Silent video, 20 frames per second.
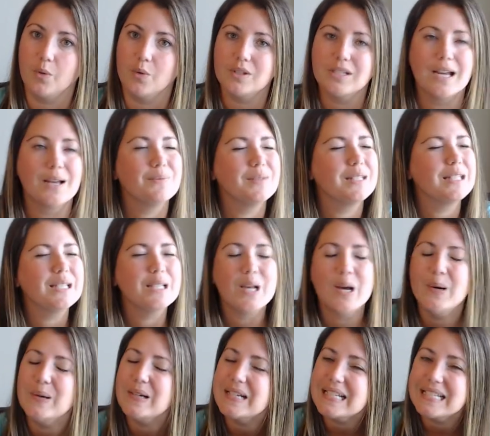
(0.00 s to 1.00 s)
which I'm
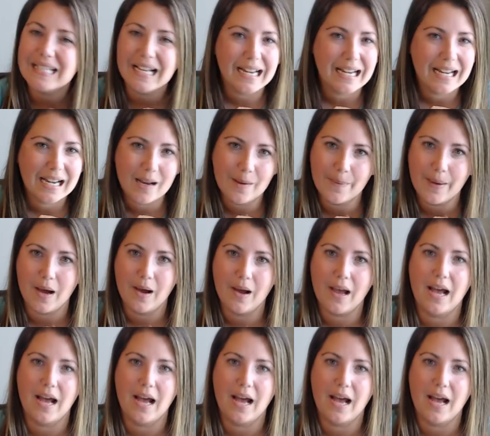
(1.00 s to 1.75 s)
so excited about.